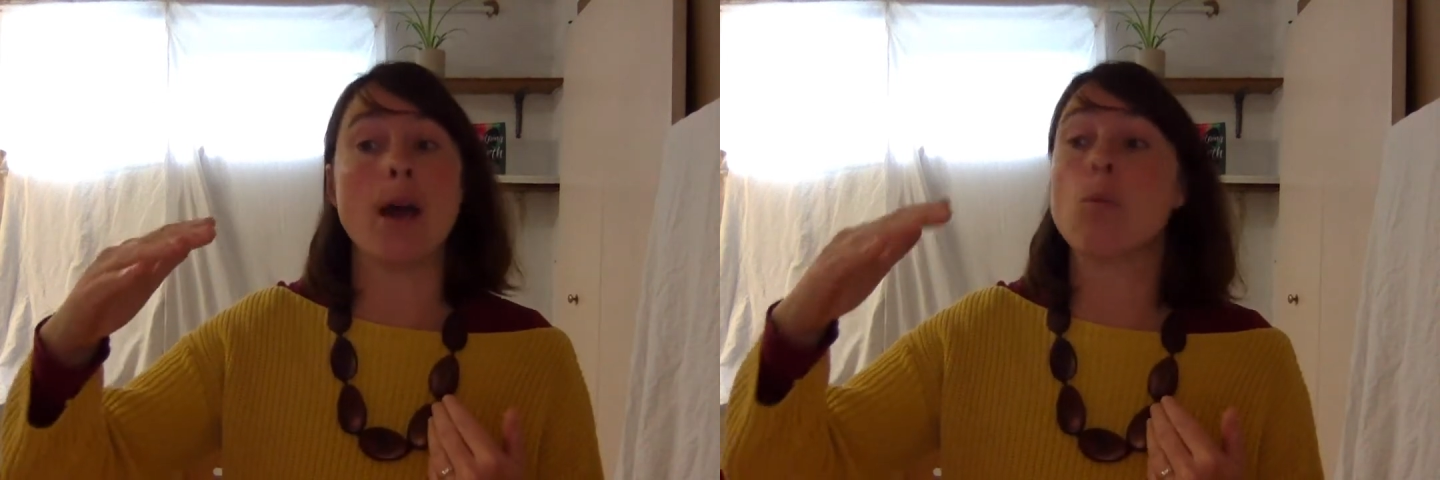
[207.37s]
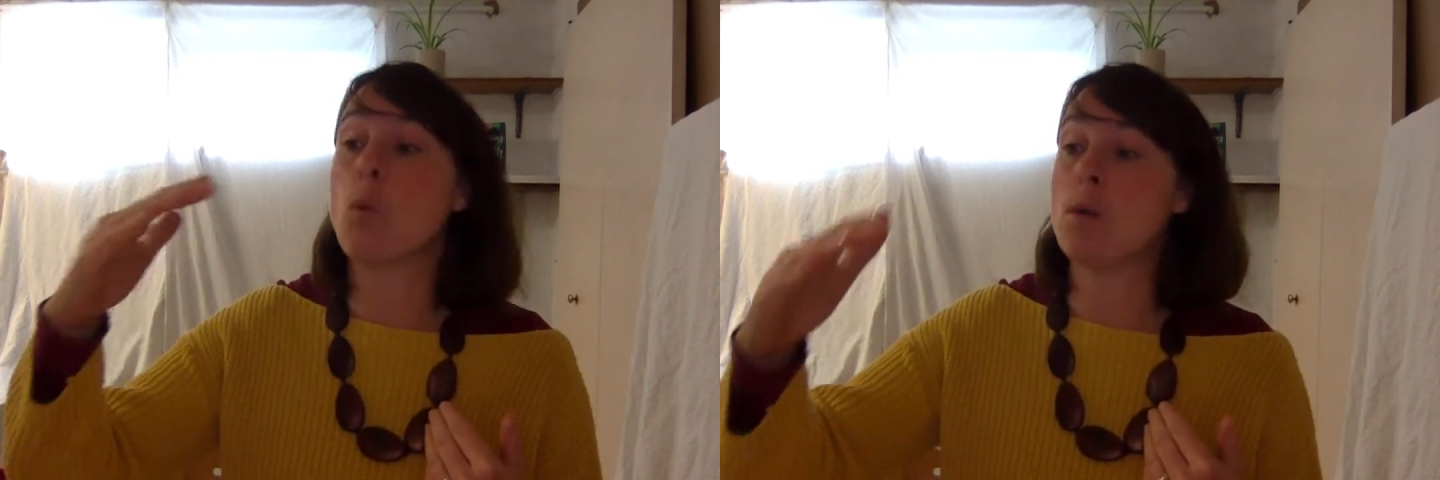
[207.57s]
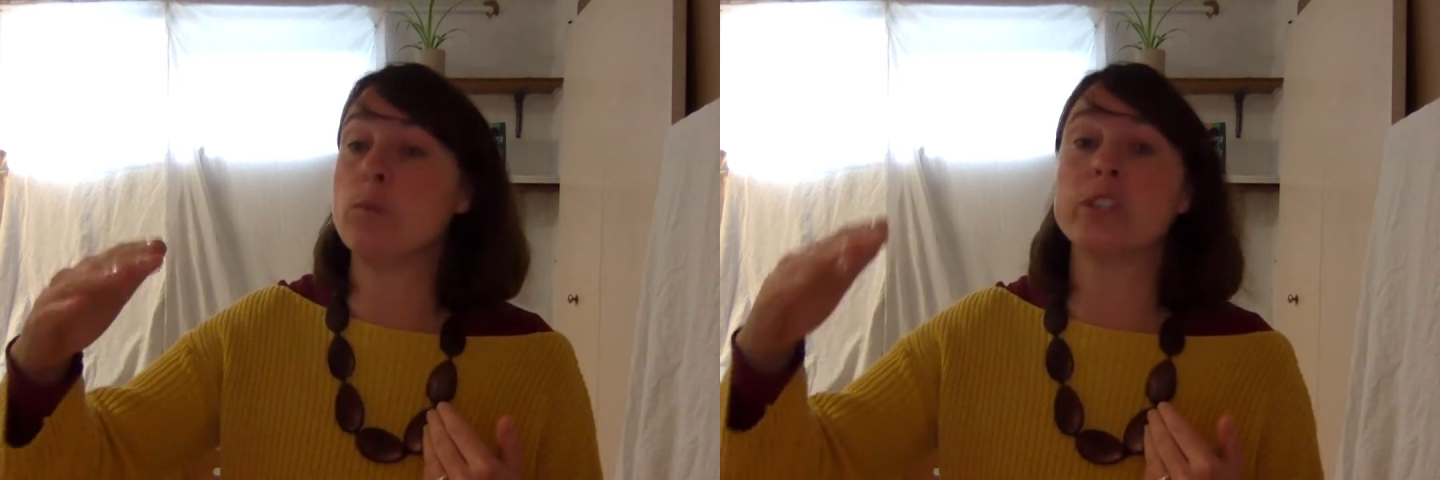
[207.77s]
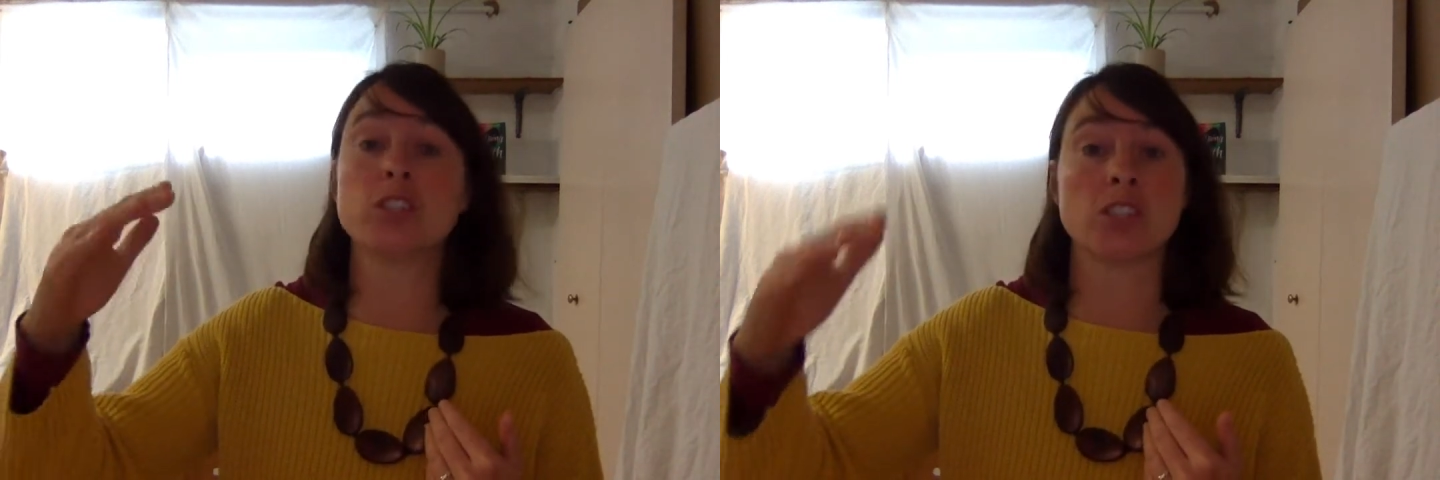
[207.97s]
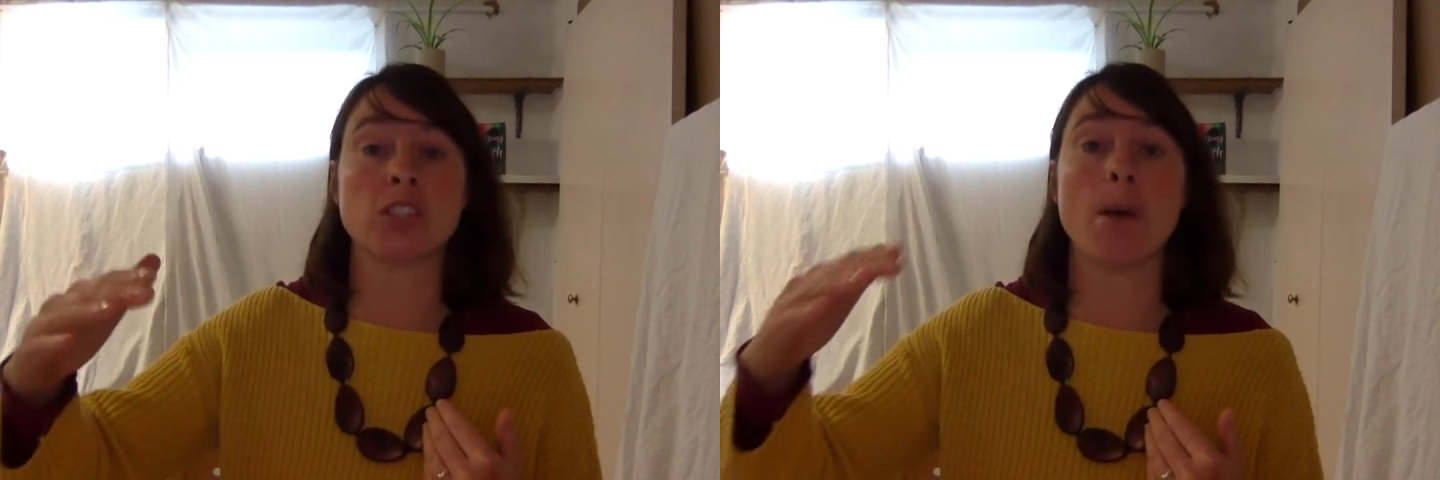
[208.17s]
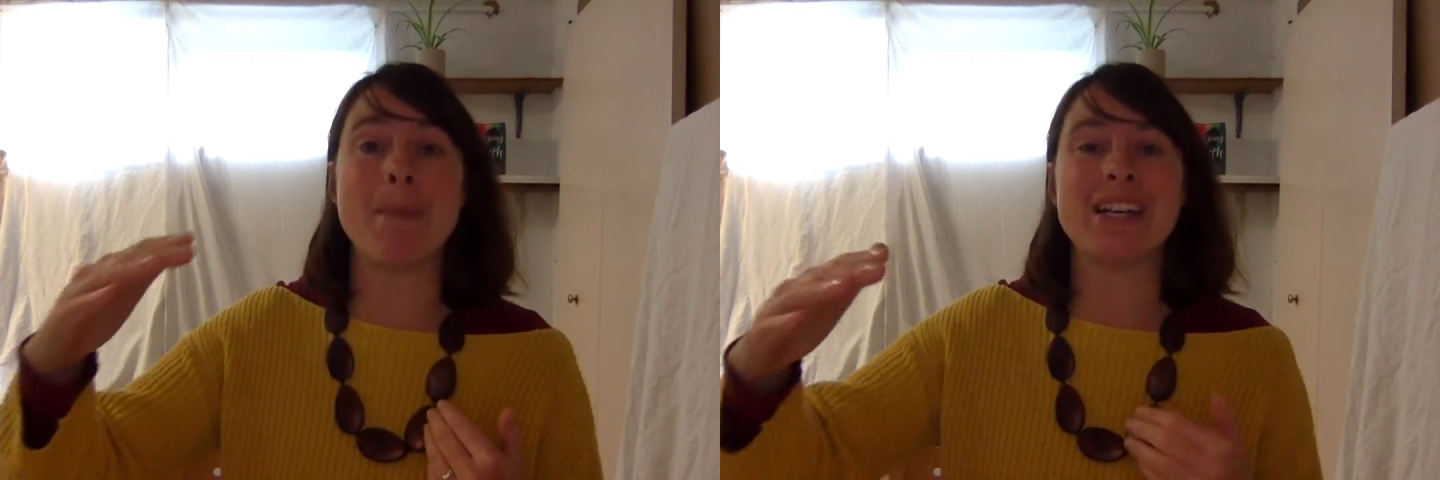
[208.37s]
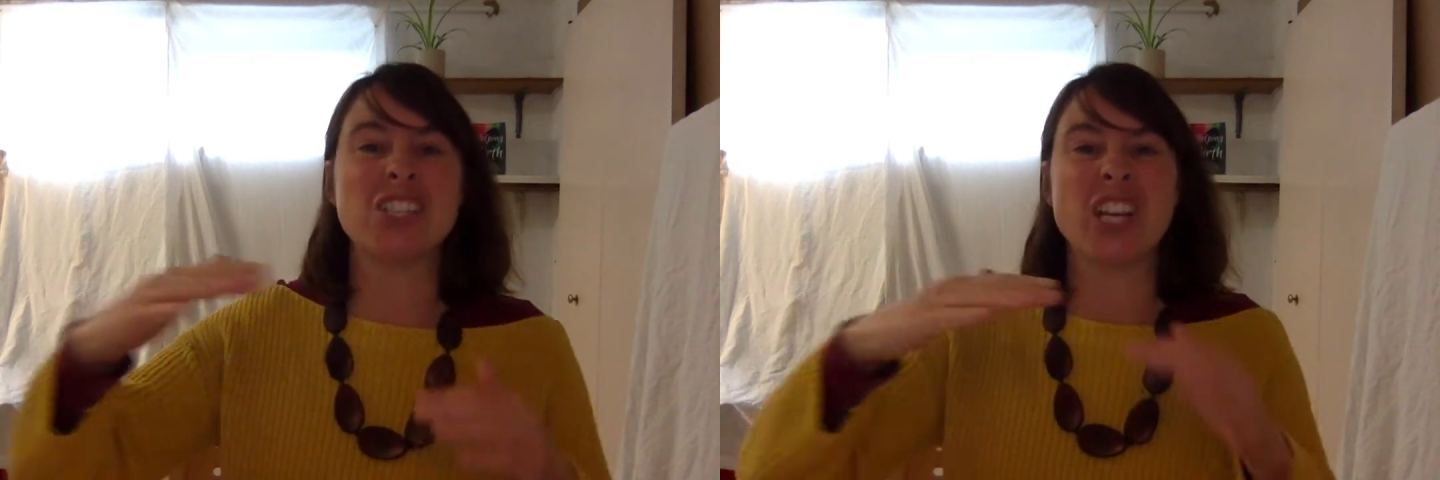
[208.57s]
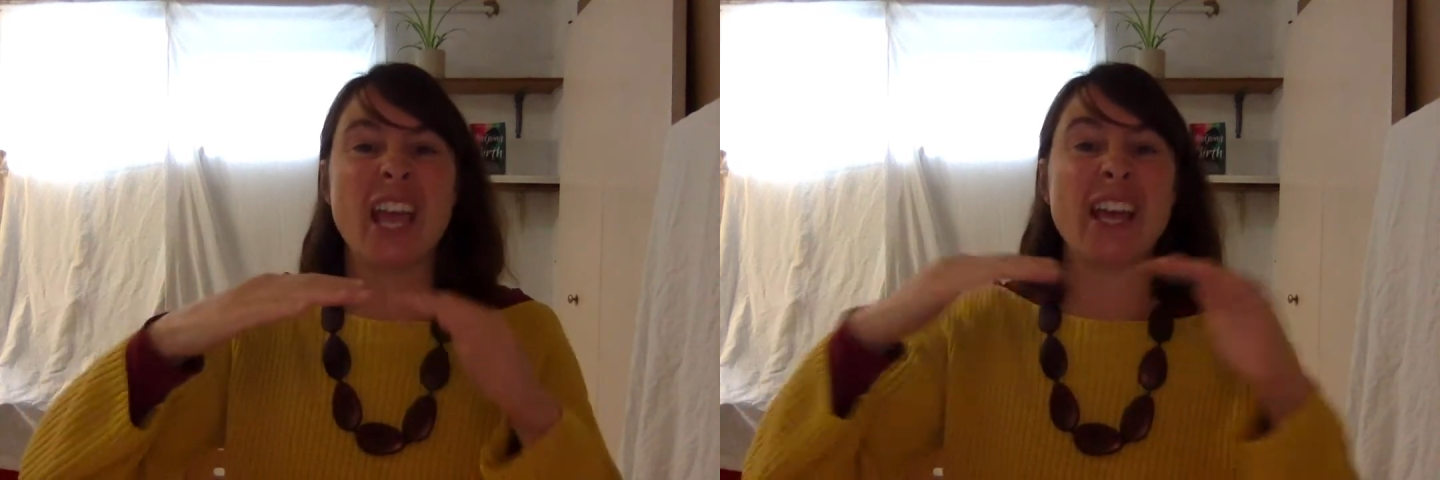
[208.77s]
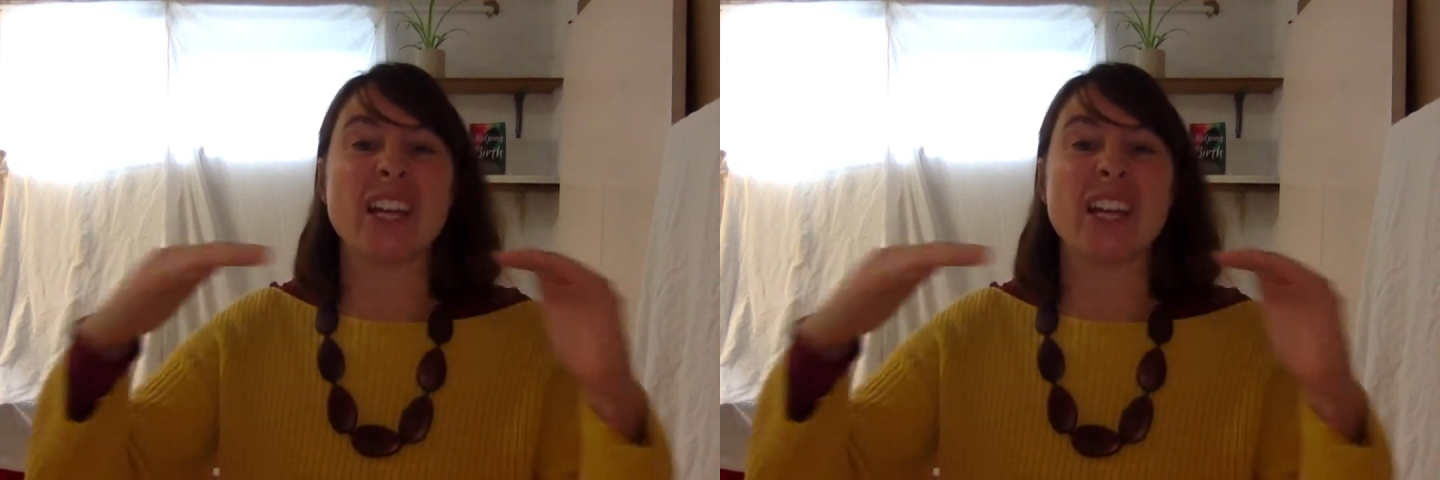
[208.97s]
and when we should start managing it.